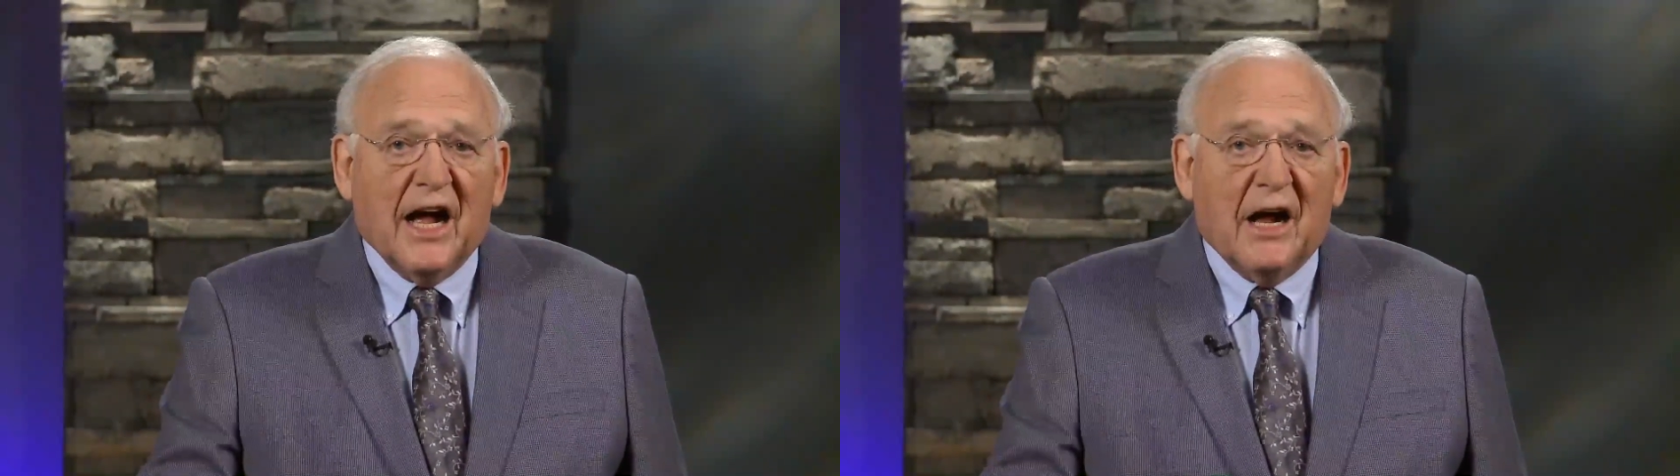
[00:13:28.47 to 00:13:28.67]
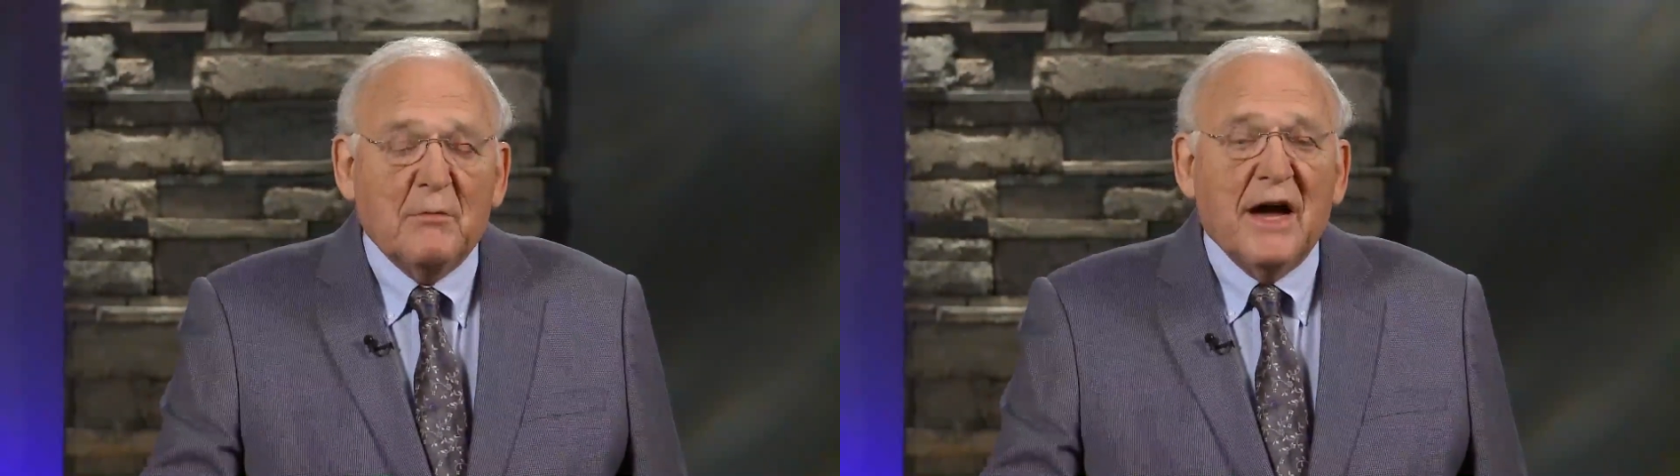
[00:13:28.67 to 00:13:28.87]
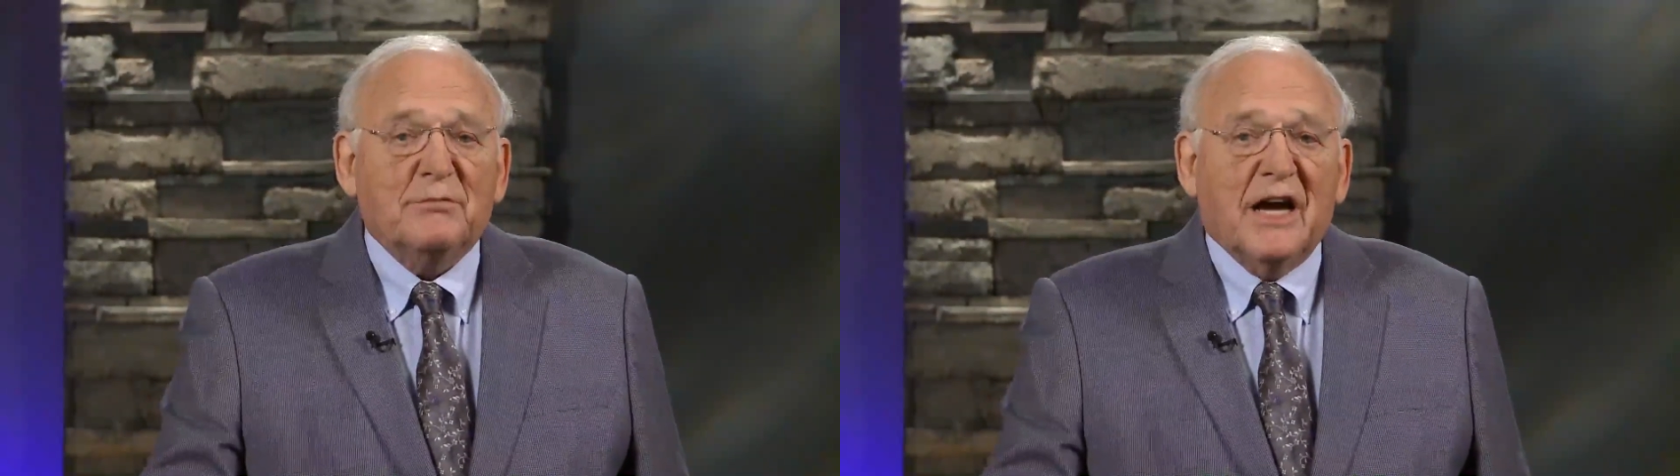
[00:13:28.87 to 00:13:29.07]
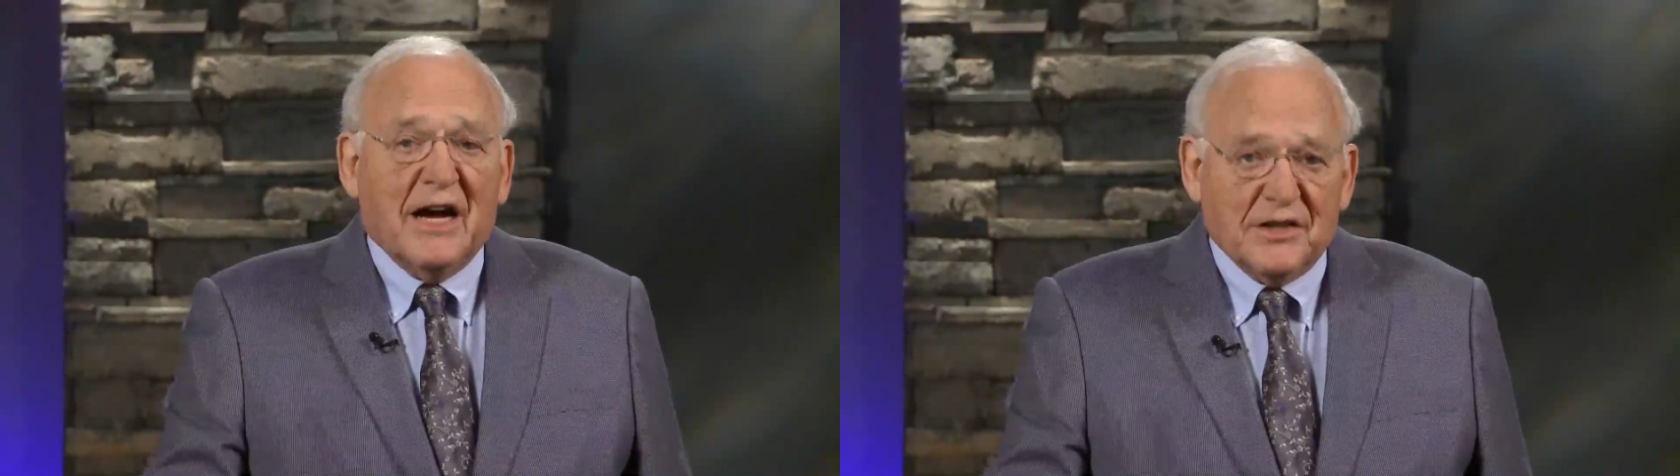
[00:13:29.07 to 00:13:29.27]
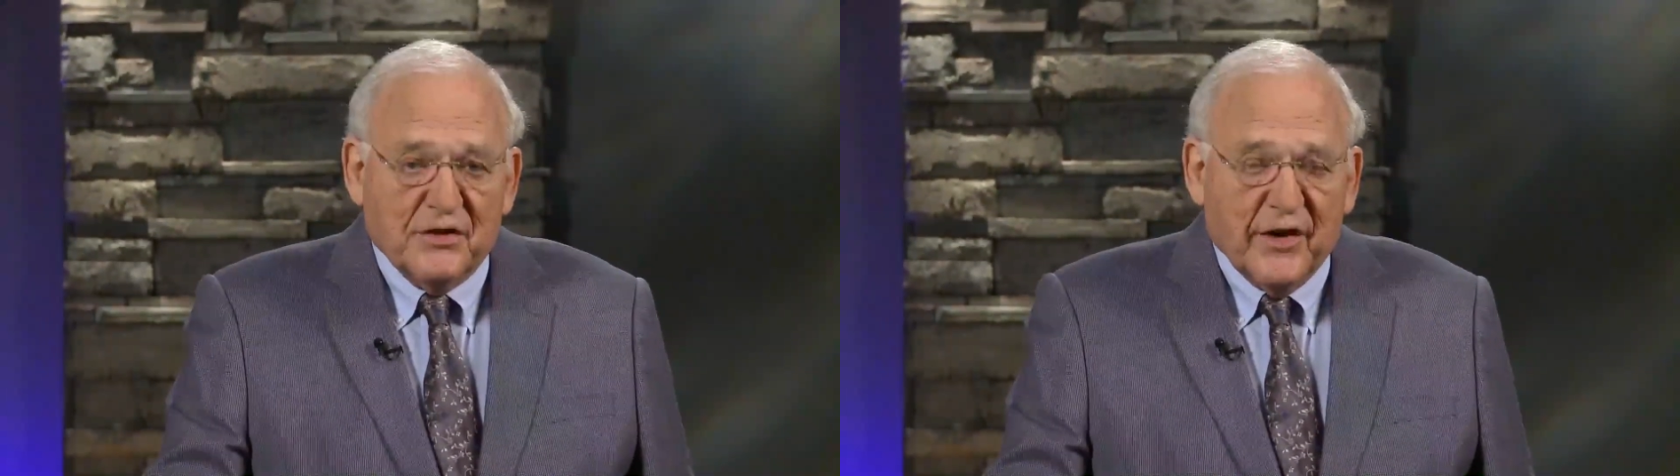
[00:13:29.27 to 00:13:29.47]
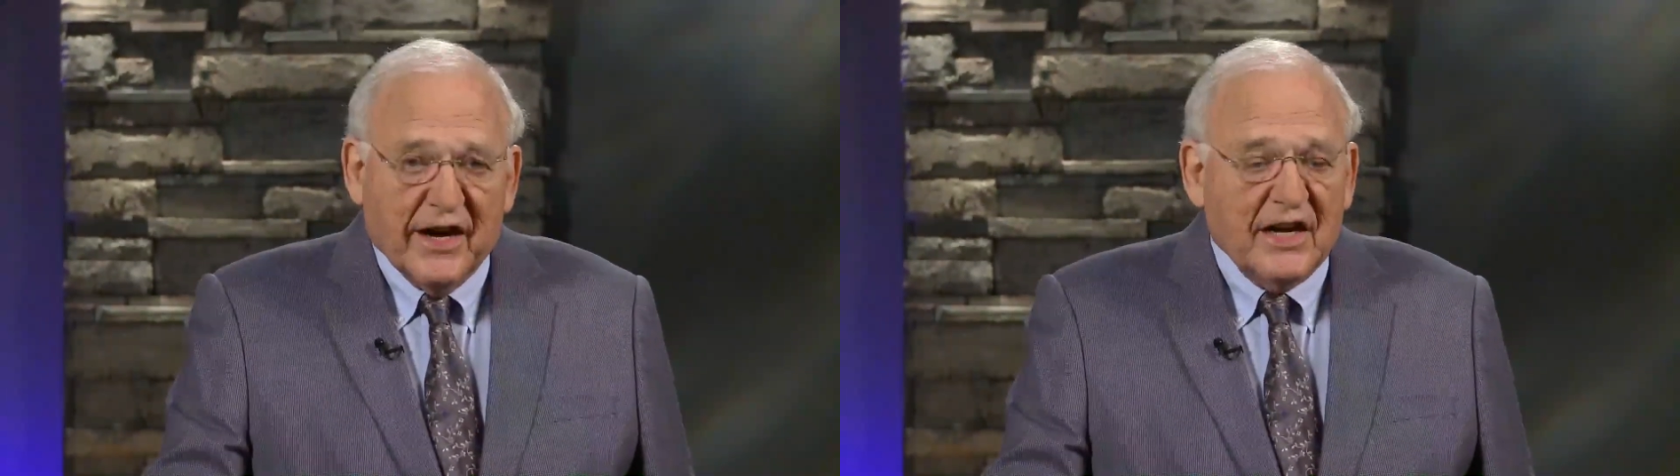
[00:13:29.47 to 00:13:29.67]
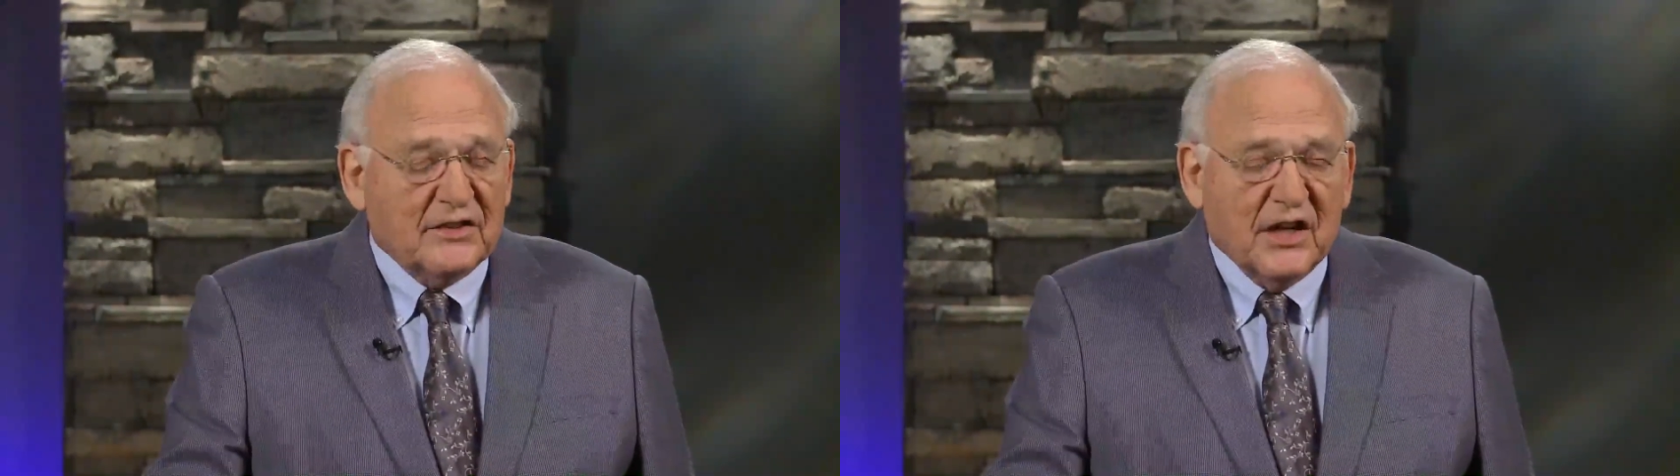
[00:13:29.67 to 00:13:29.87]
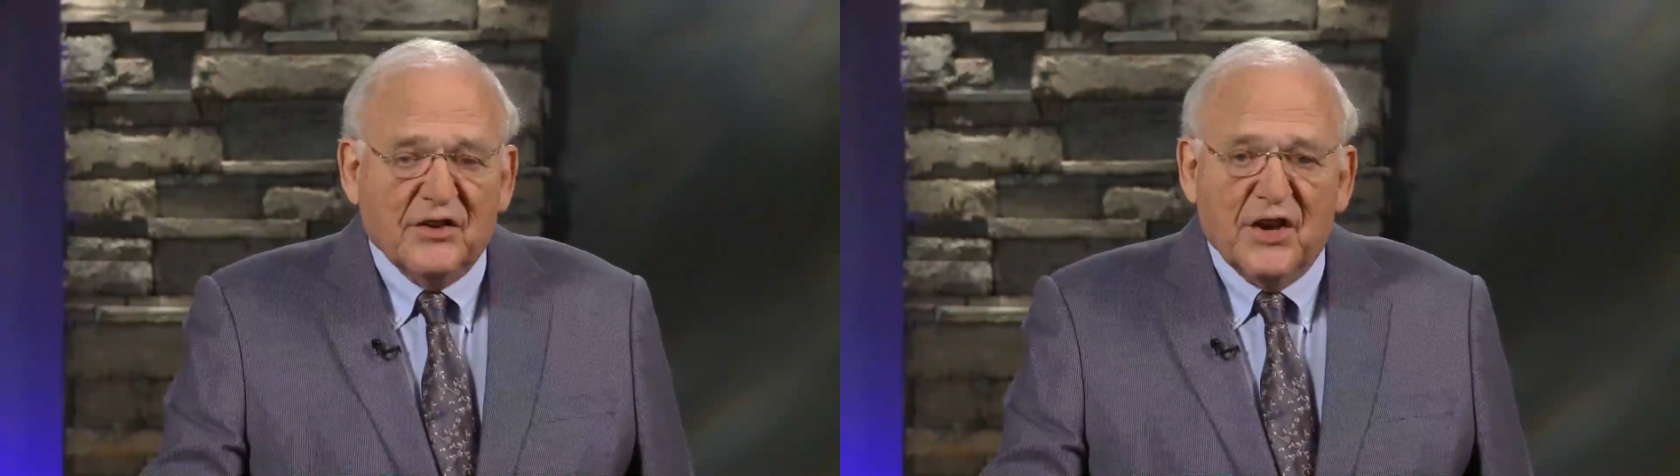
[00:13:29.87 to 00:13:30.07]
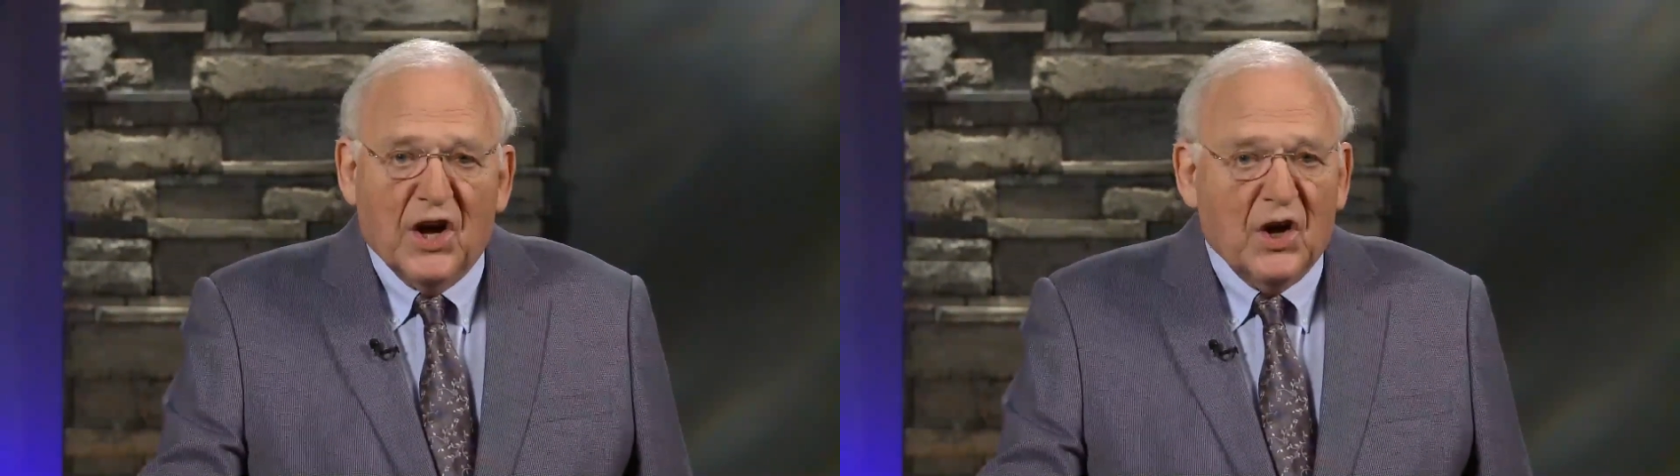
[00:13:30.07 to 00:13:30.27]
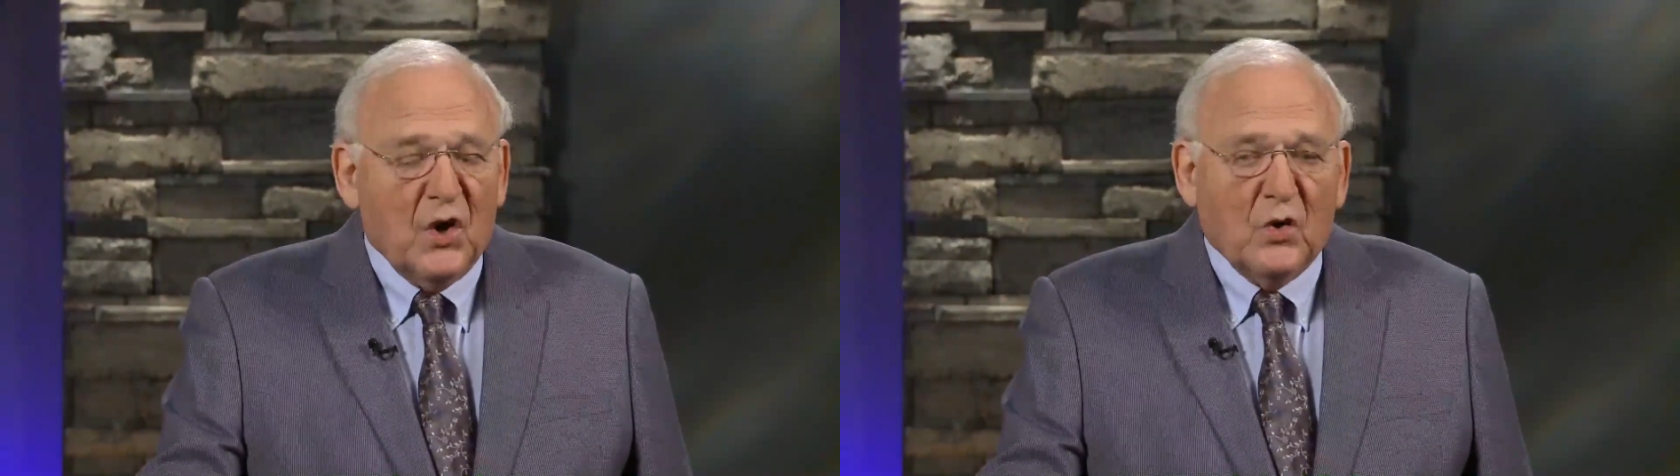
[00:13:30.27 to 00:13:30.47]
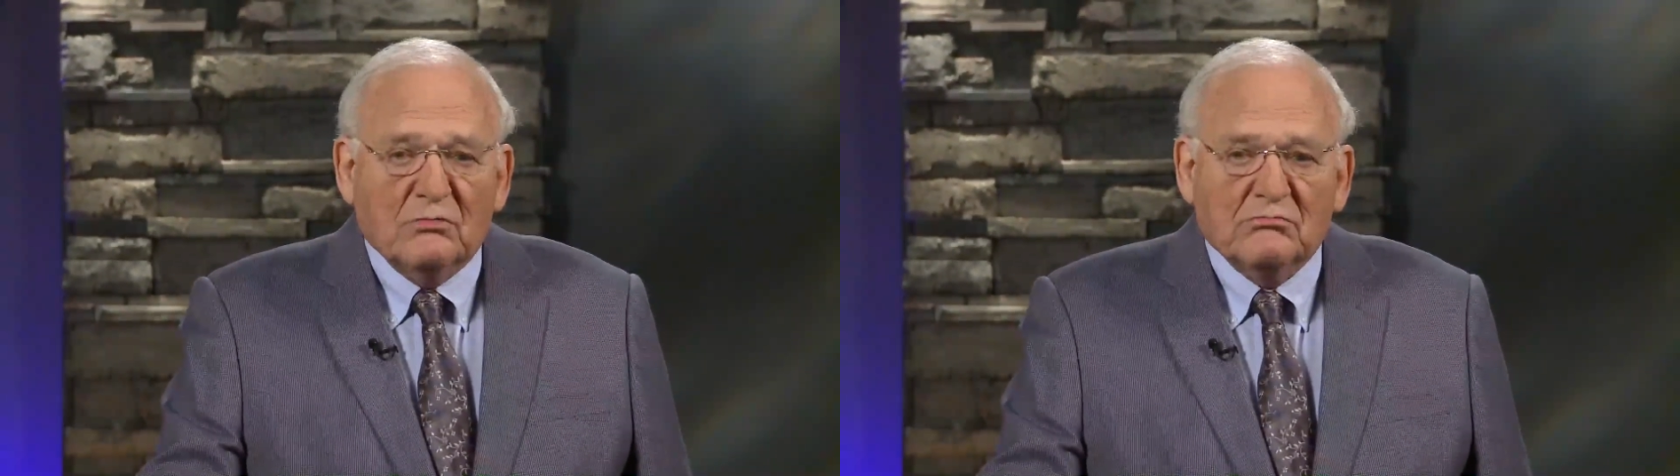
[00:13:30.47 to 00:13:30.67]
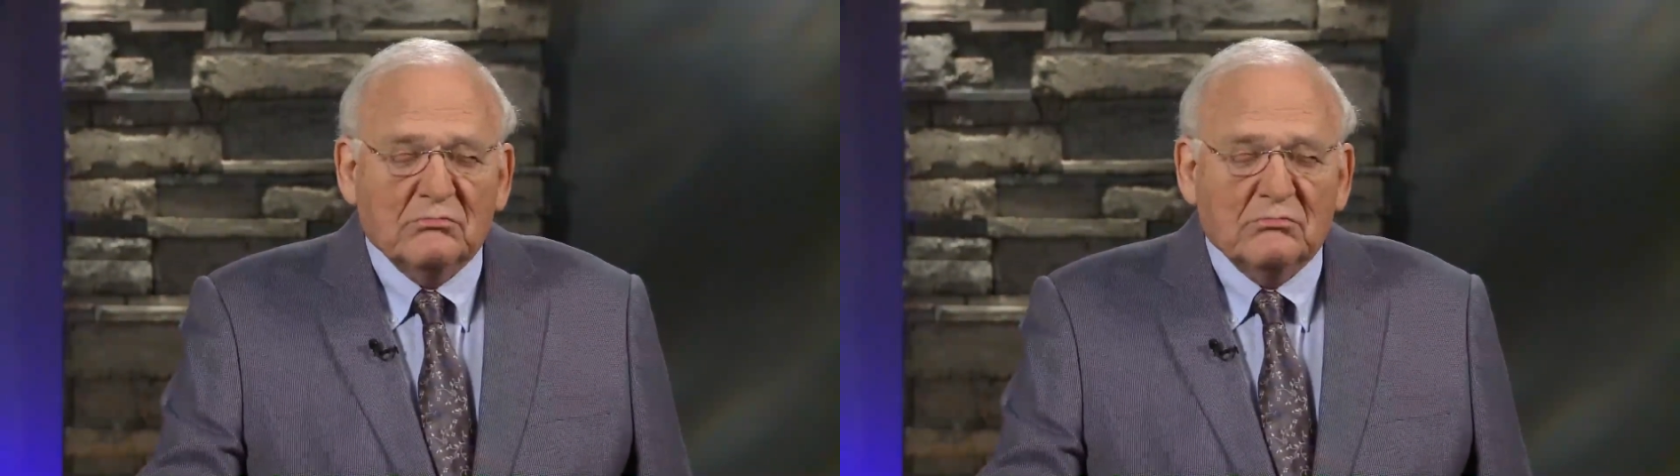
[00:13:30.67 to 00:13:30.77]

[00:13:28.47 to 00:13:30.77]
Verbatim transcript: I'll baptize you there. He said, no,